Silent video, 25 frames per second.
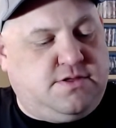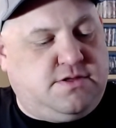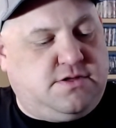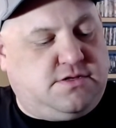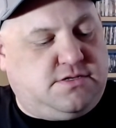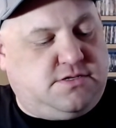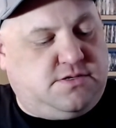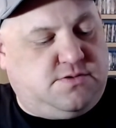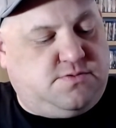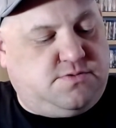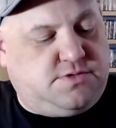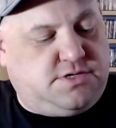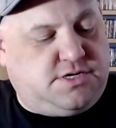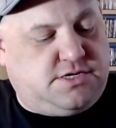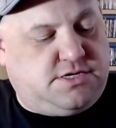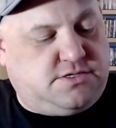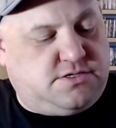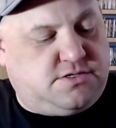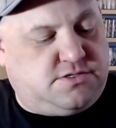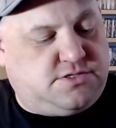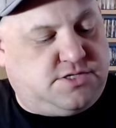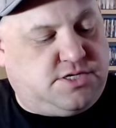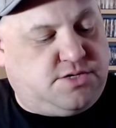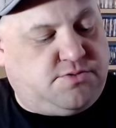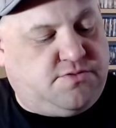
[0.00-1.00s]
Then we got a
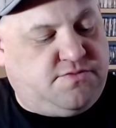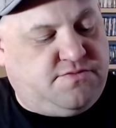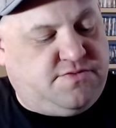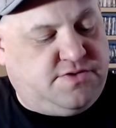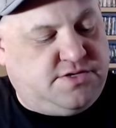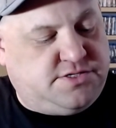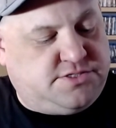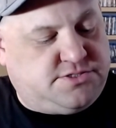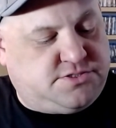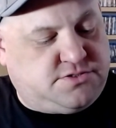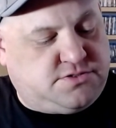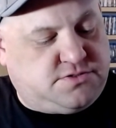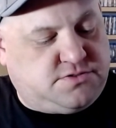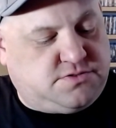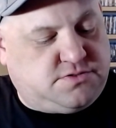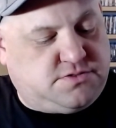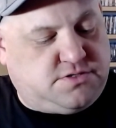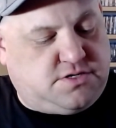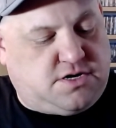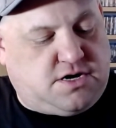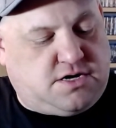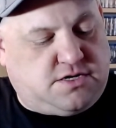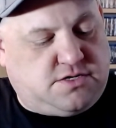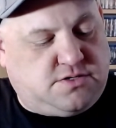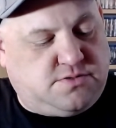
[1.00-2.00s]
double feature, the
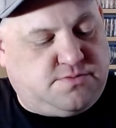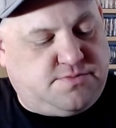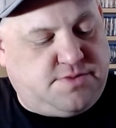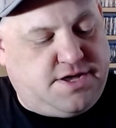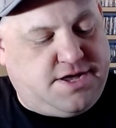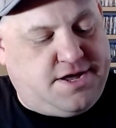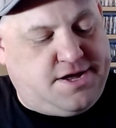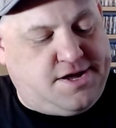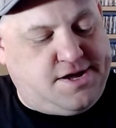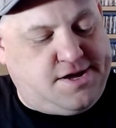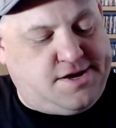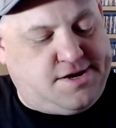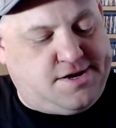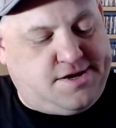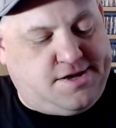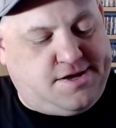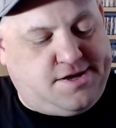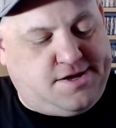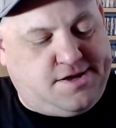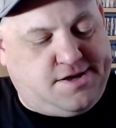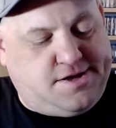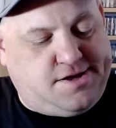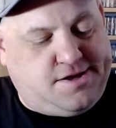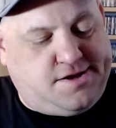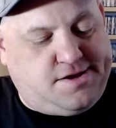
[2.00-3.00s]
Hollow Man
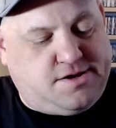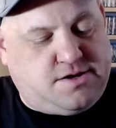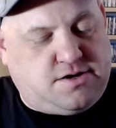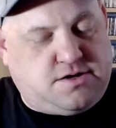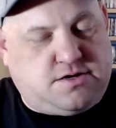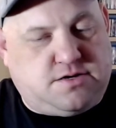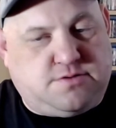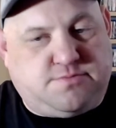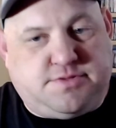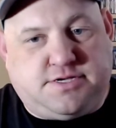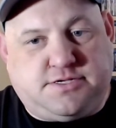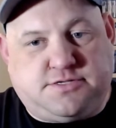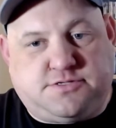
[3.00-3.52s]
and Hollow Man